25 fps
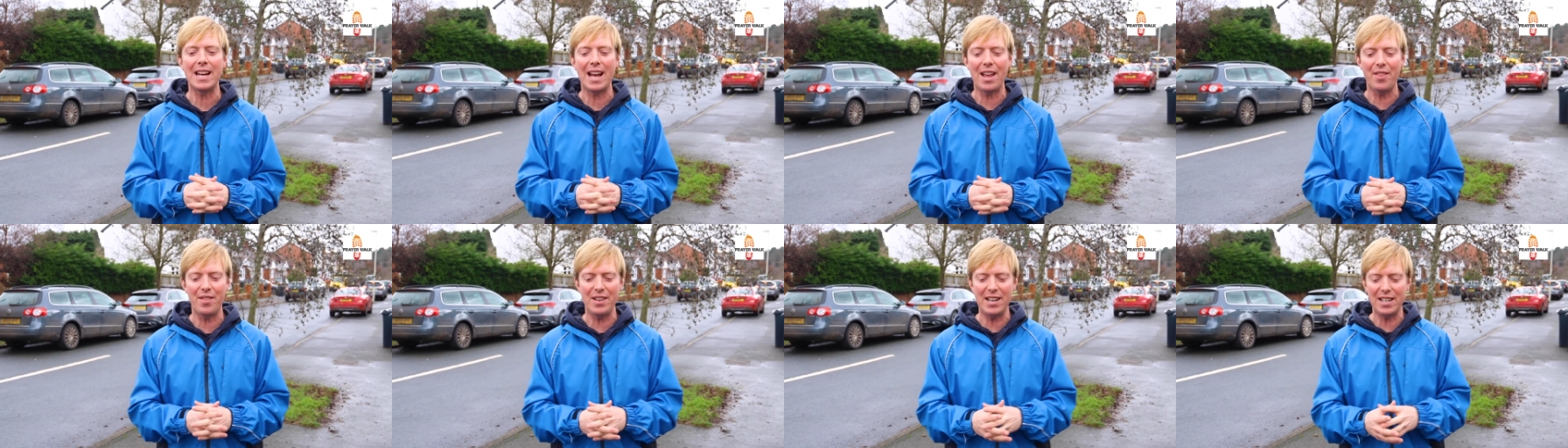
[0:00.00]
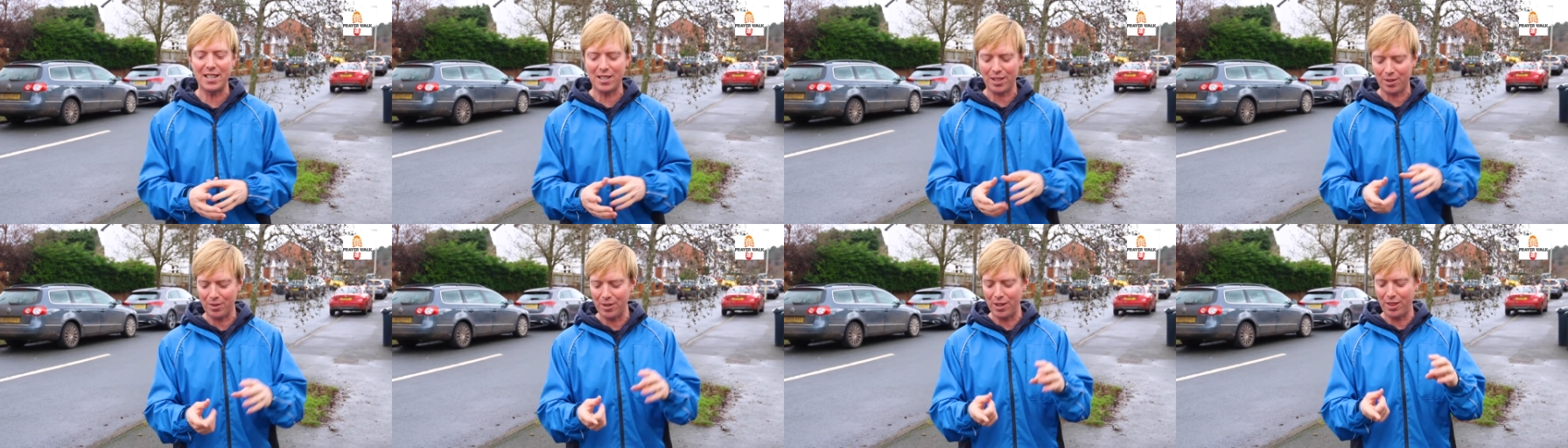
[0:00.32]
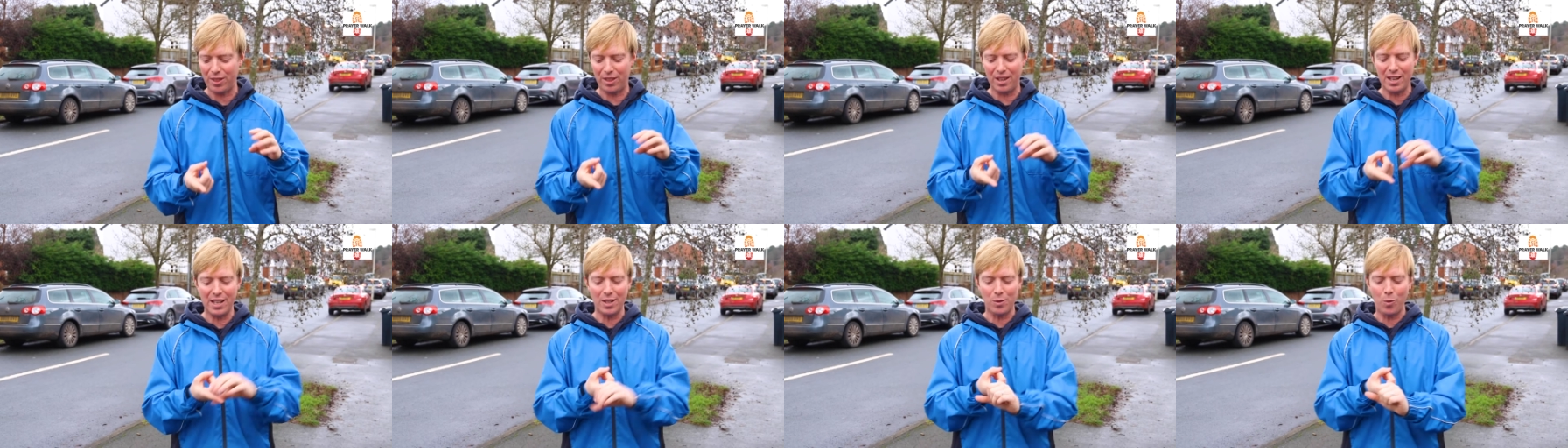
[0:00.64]
And these 3
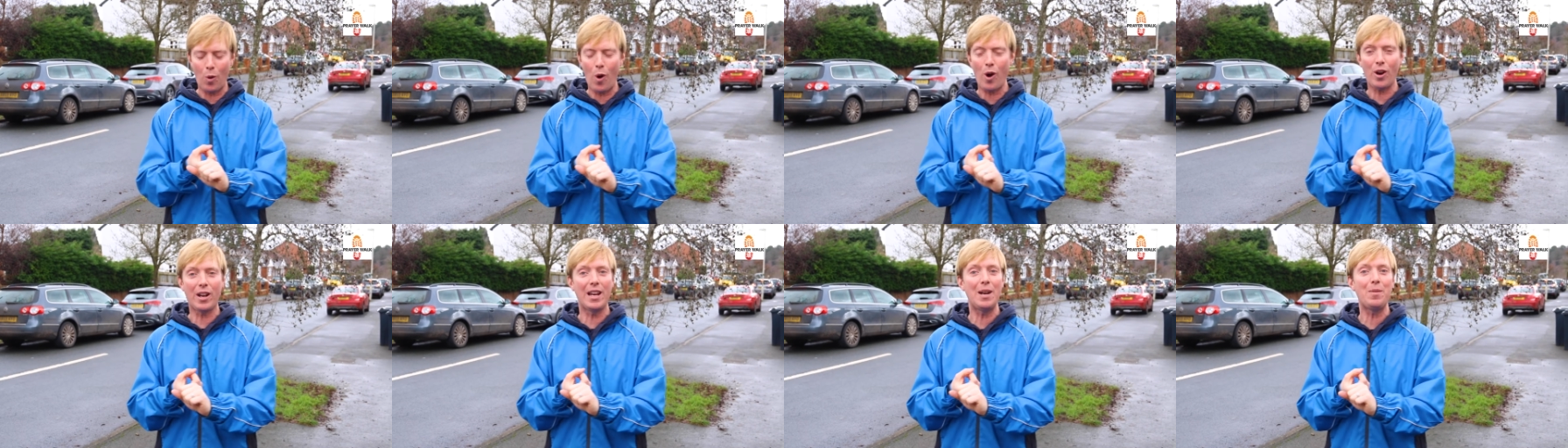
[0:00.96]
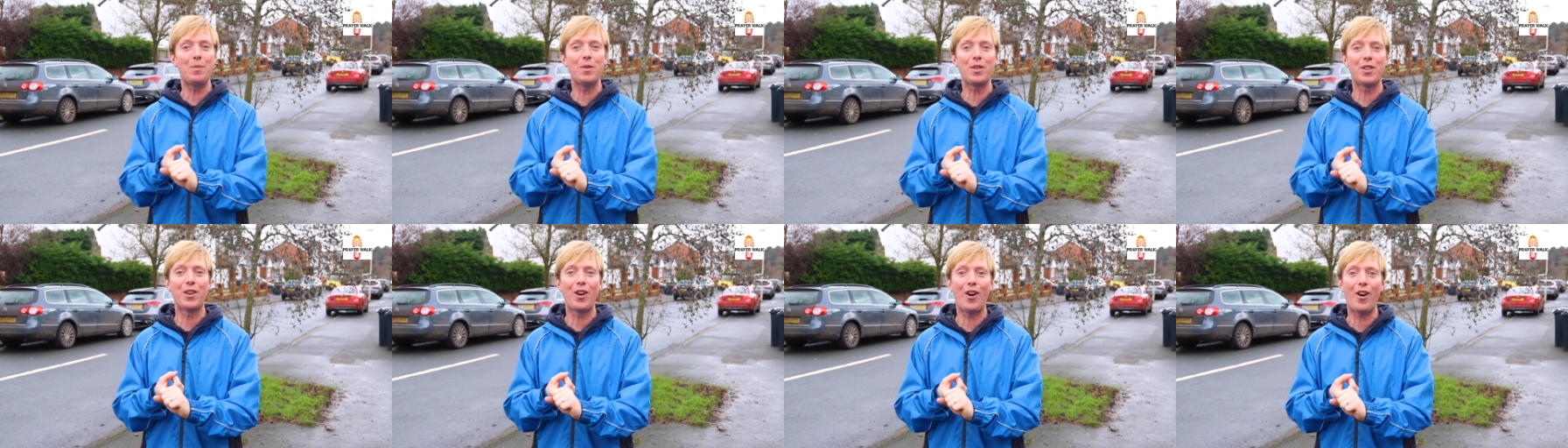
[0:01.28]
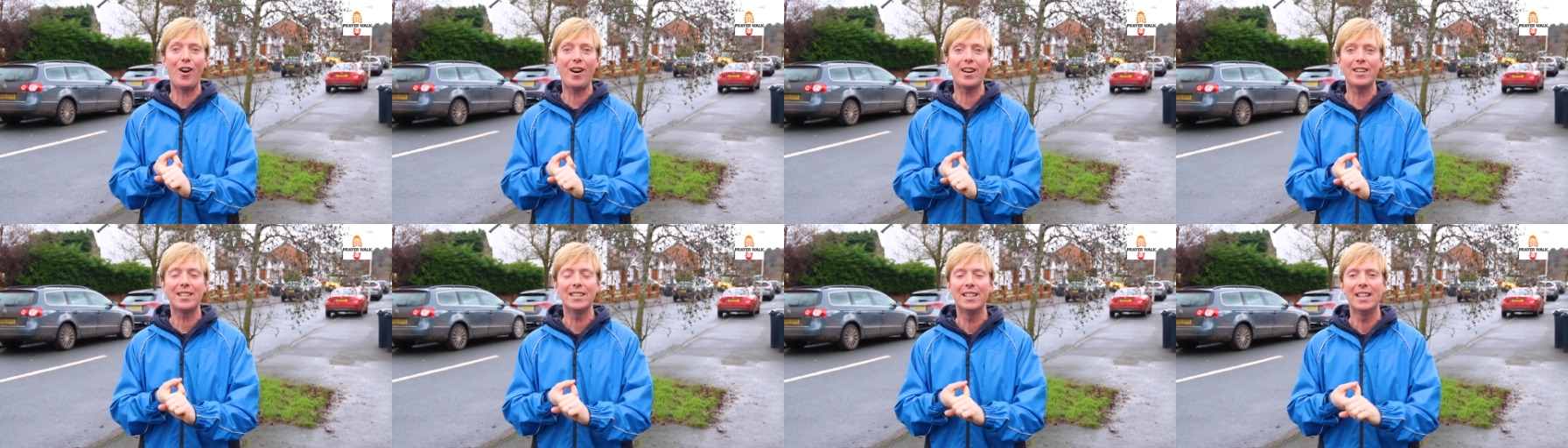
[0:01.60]
things, walking with
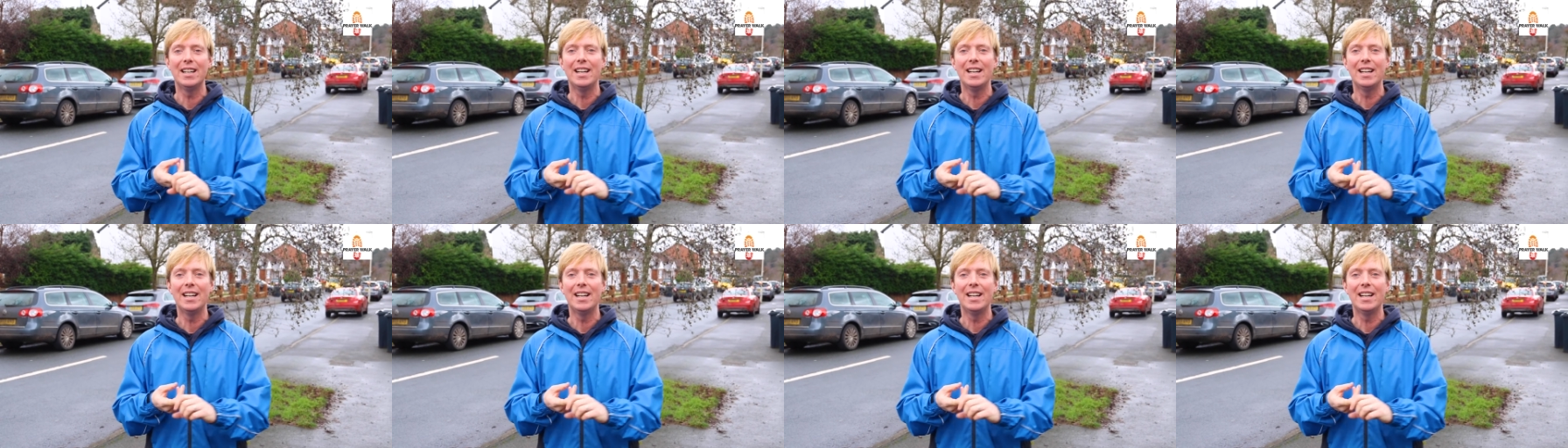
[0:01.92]
God